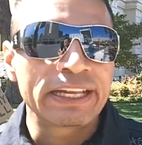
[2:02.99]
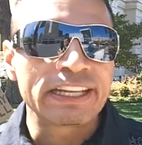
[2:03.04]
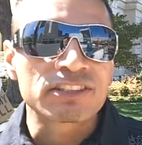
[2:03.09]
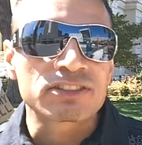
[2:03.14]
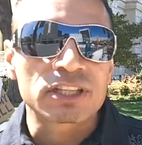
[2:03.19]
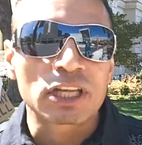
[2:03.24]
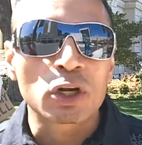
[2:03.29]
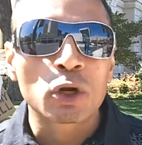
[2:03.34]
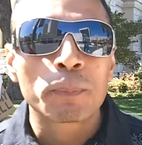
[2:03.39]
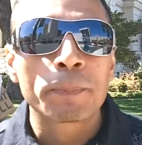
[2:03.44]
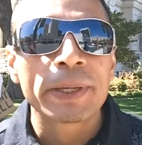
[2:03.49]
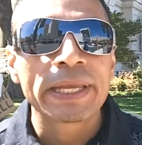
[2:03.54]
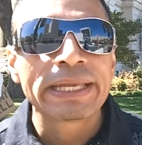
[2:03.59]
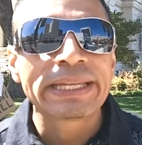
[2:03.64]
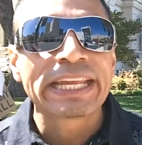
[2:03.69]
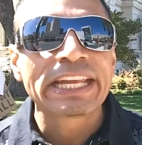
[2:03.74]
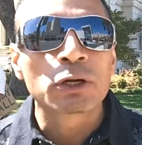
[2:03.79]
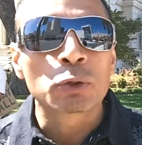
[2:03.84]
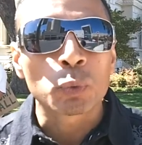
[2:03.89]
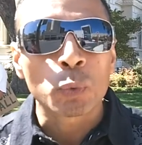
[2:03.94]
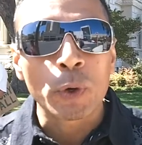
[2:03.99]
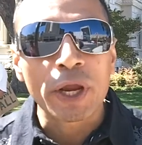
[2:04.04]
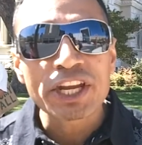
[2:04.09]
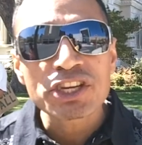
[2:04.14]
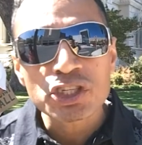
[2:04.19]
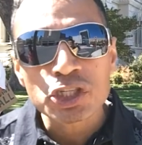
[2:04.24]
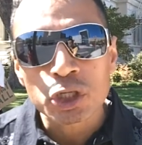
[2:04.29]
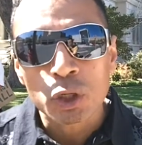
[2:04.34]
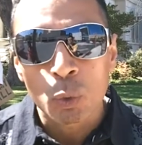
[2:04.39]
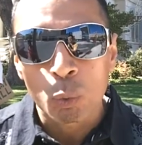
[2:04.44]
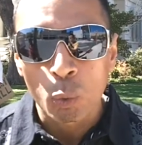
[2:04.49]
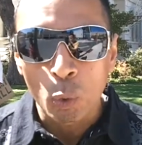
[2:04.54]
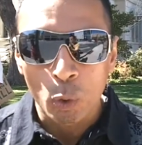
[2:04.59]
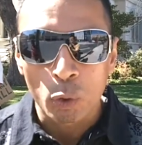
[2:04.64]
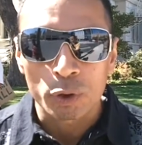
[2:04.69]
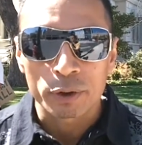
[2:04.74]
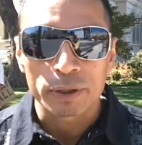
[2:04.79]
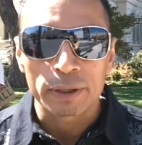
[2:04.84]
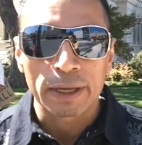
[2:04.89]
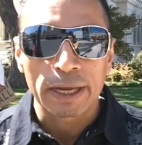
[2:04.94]
instead of being a racial
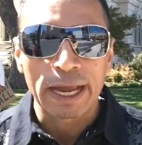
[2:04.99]
war.